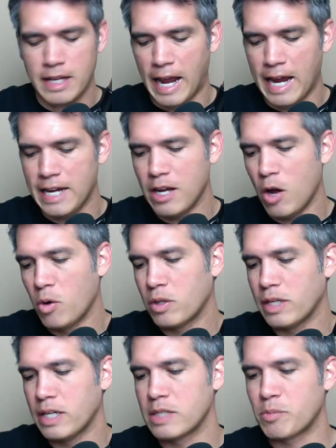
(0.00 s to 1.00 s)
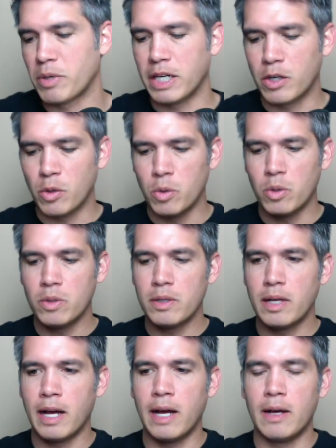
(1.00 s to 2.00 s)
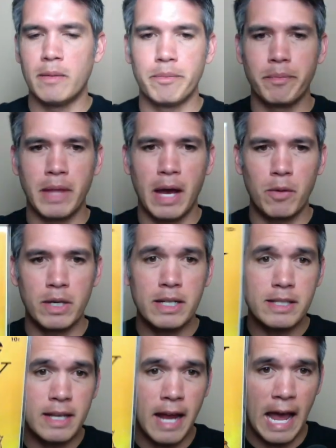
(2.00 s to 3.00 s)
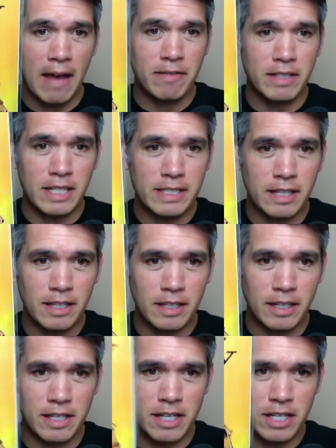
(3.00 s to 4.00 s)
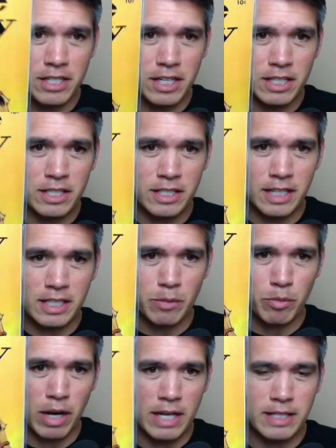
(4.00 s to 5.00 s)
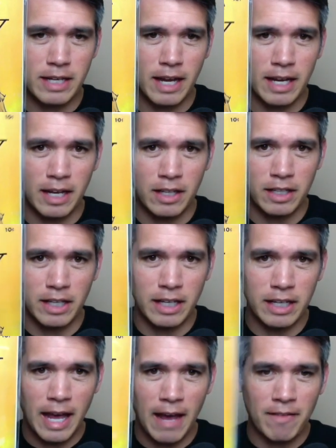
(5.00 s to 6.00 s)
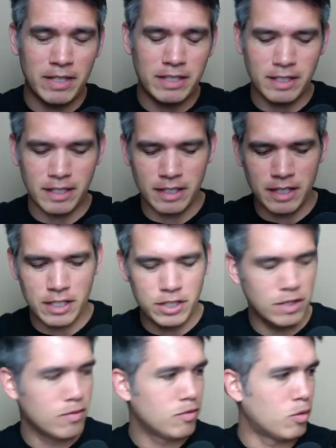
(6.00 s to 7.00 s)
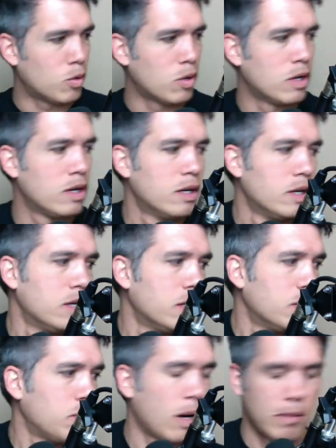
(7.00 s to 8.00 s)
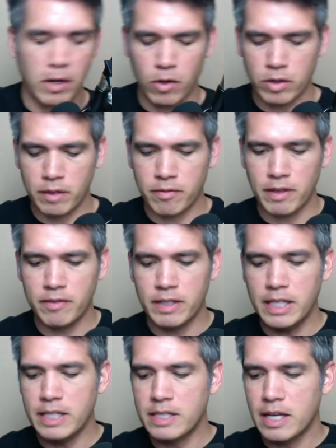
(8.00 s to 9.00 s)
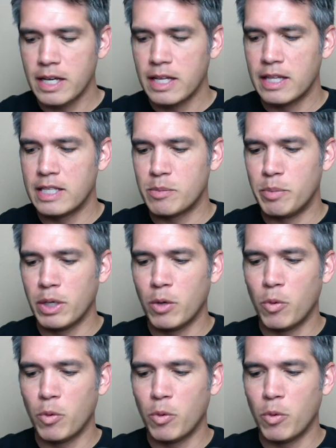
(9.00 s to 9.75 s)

Annie Oakley is pretty cool. Um, that one is in half decent condition. It just needs a pressing and a cleaning. Half decent condition for probably early fifties. This Bill